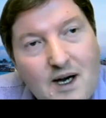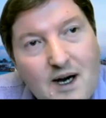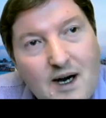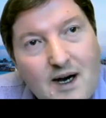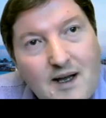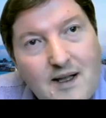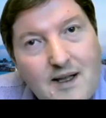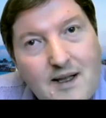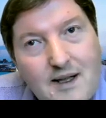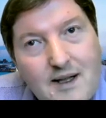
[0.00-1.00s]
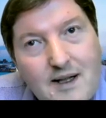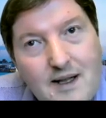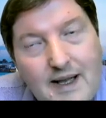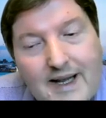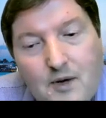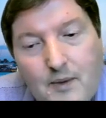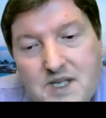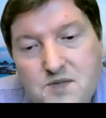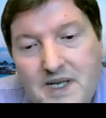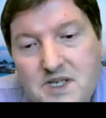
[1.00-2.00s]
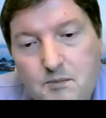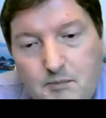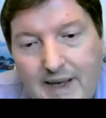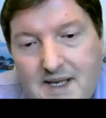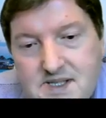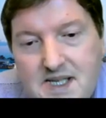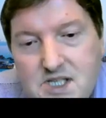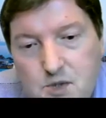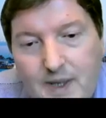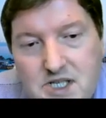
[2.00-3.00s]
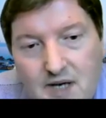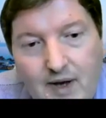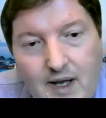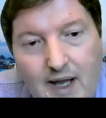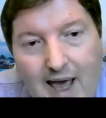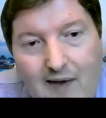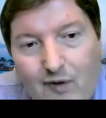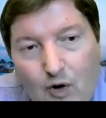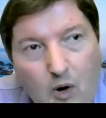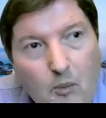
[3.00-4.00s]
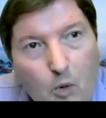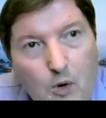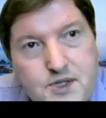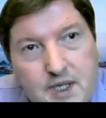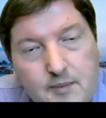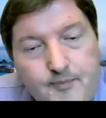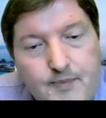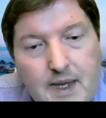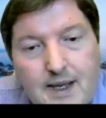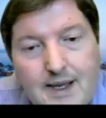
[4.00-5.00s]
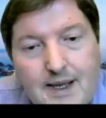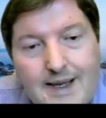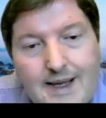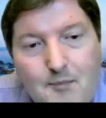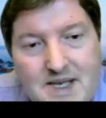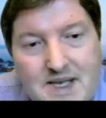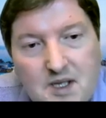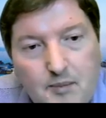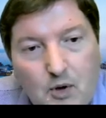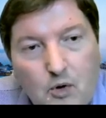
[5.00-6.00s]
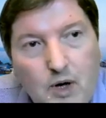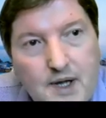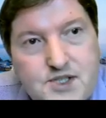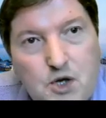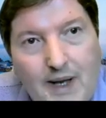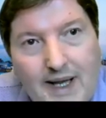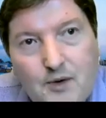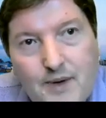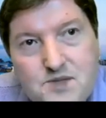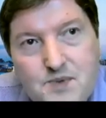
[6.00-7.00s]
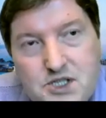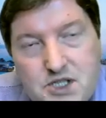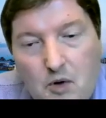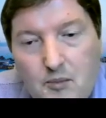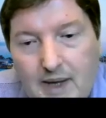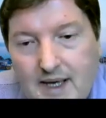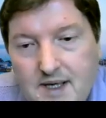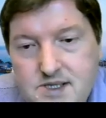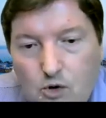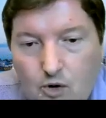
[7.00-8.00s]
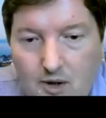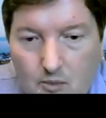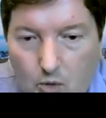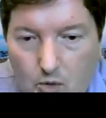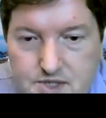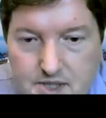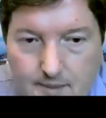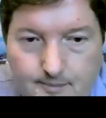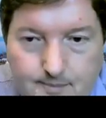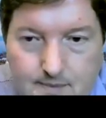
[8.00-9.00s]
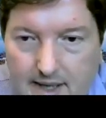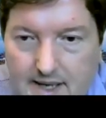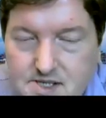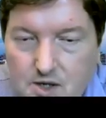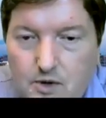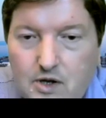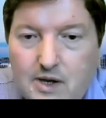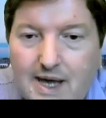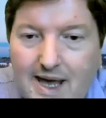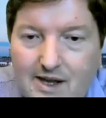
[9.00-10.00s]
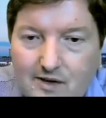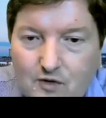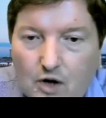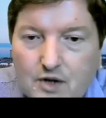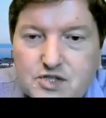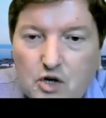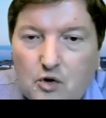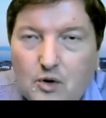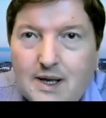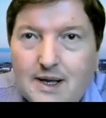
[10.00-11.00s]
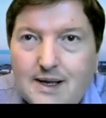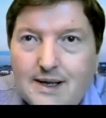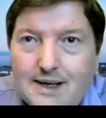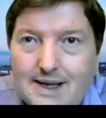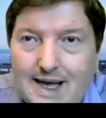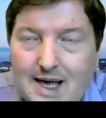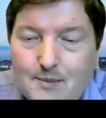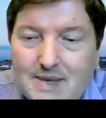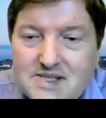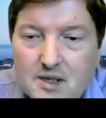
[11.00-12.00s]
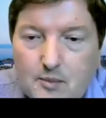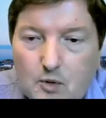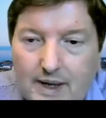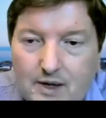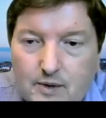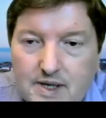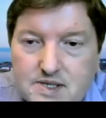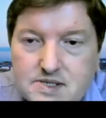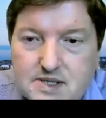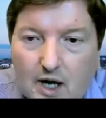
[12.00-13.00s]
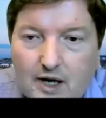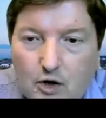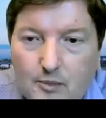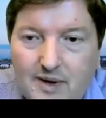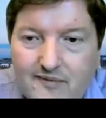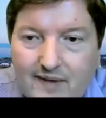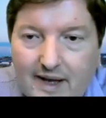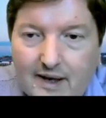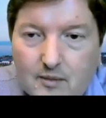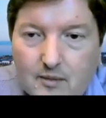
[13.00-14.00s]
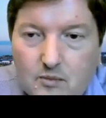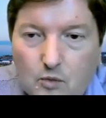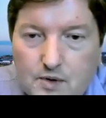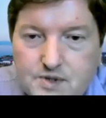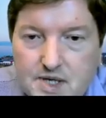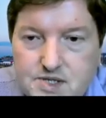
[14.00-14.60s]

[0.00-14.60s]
are liquids which mix into each other, like ethanol and water. Immiscible are two liquids which don't mix, oil and water. Yeah, so here you've got two immiscible liquids, dichloromethane and water.